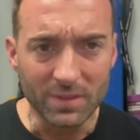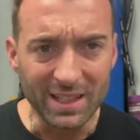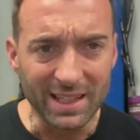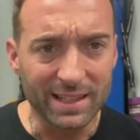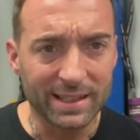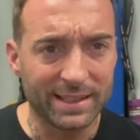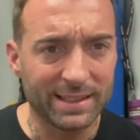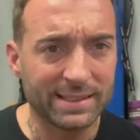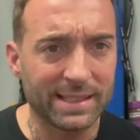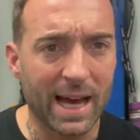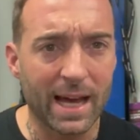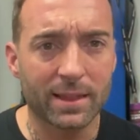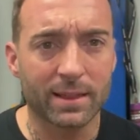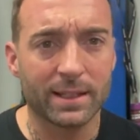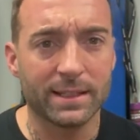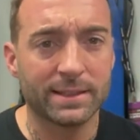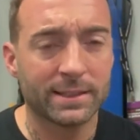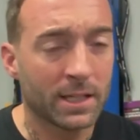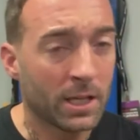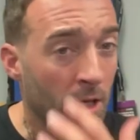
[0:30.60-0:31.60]
these
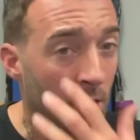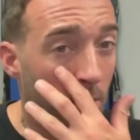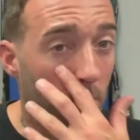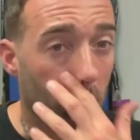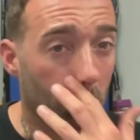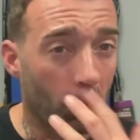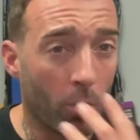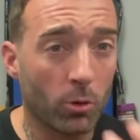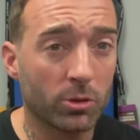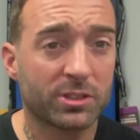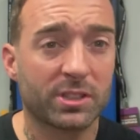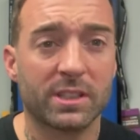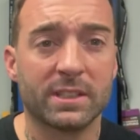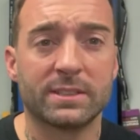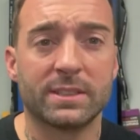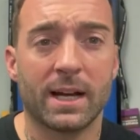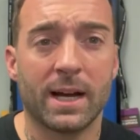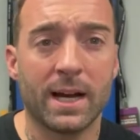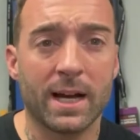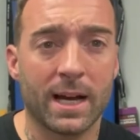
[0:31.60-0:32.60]
athletes, most of the
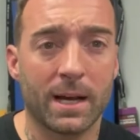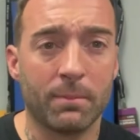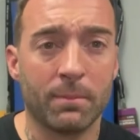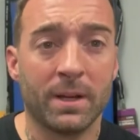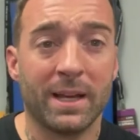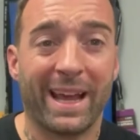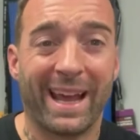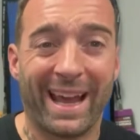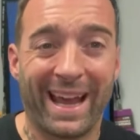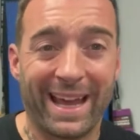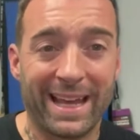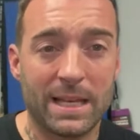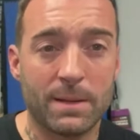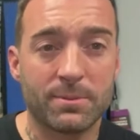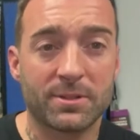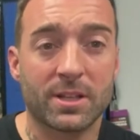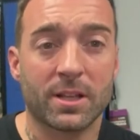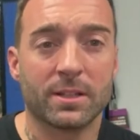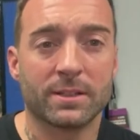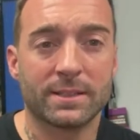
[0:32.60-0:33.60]
time, 80%
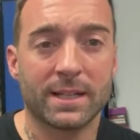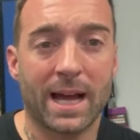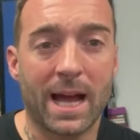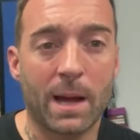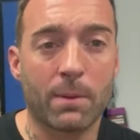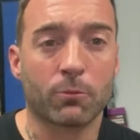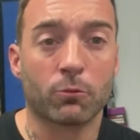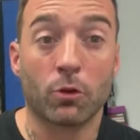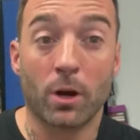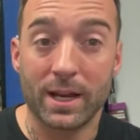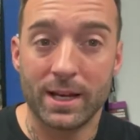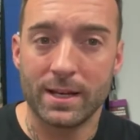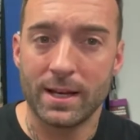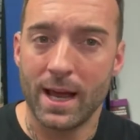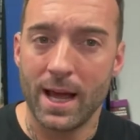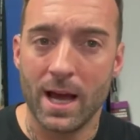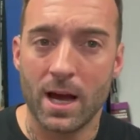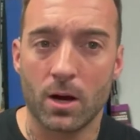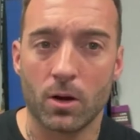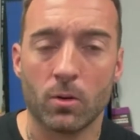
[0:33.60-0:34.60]
of the time, right
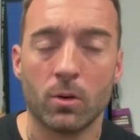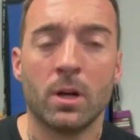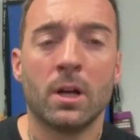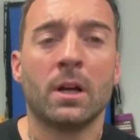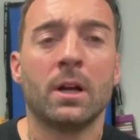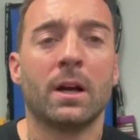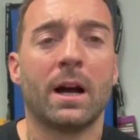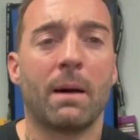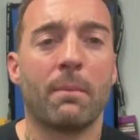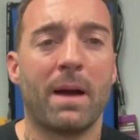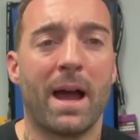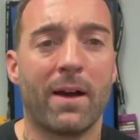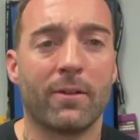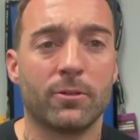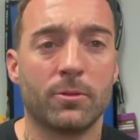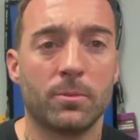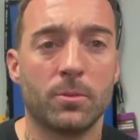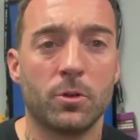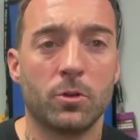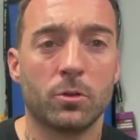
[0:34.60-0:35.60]
now, I'm having
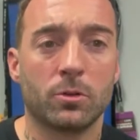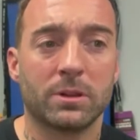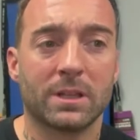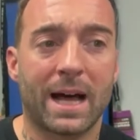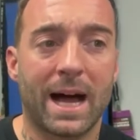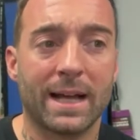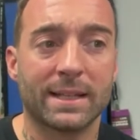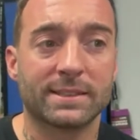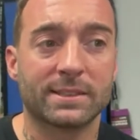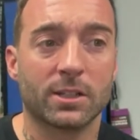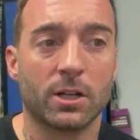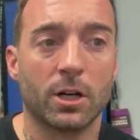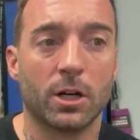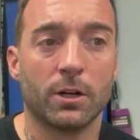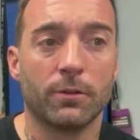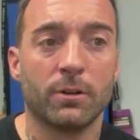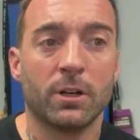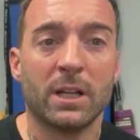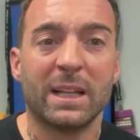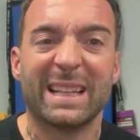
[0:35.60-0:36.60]
them do lots
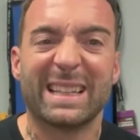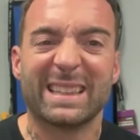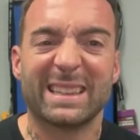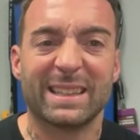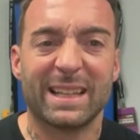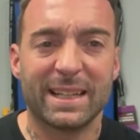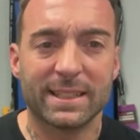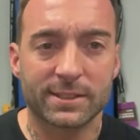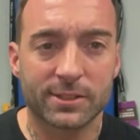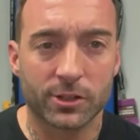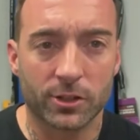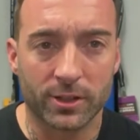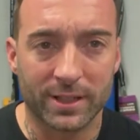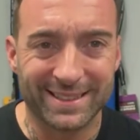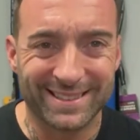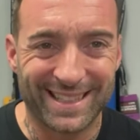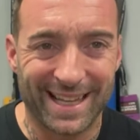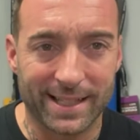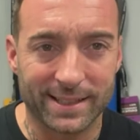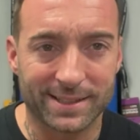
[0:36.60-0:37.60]
of lesser
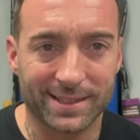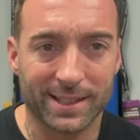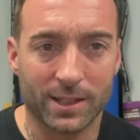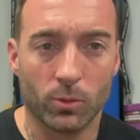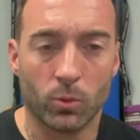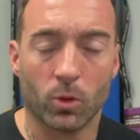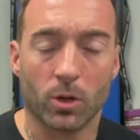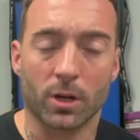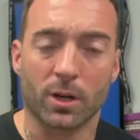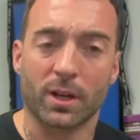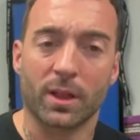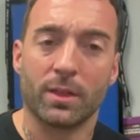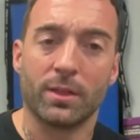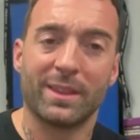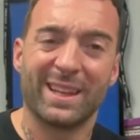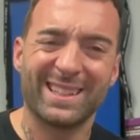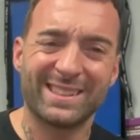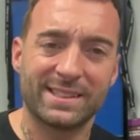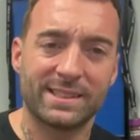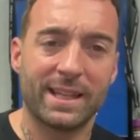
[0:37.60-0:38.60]
intensity work.
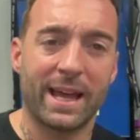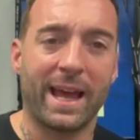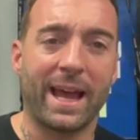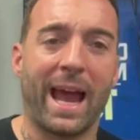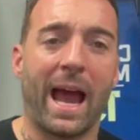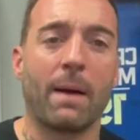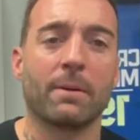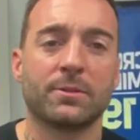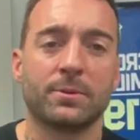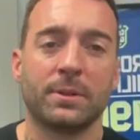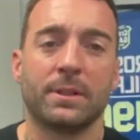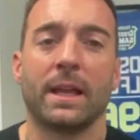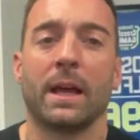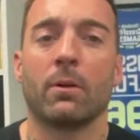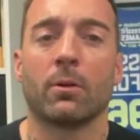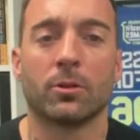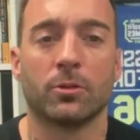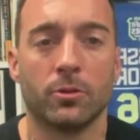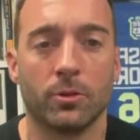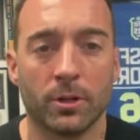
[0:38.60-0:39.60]
This day has to be a day
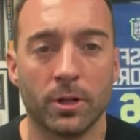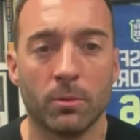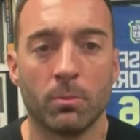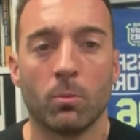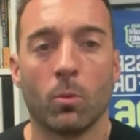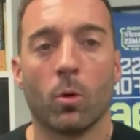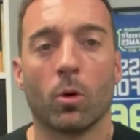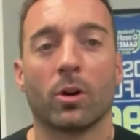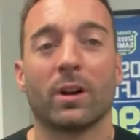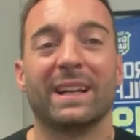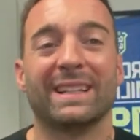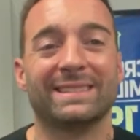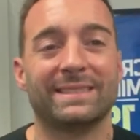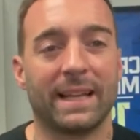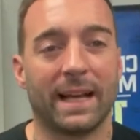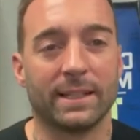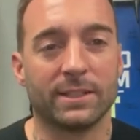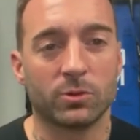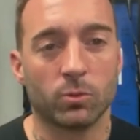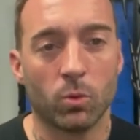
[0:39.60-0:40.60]
we're doing more
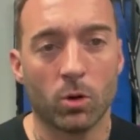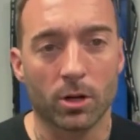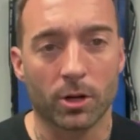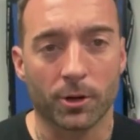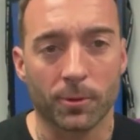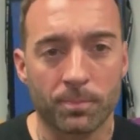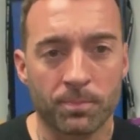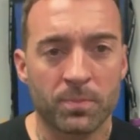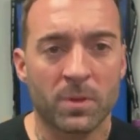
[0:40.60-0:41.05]
intense work.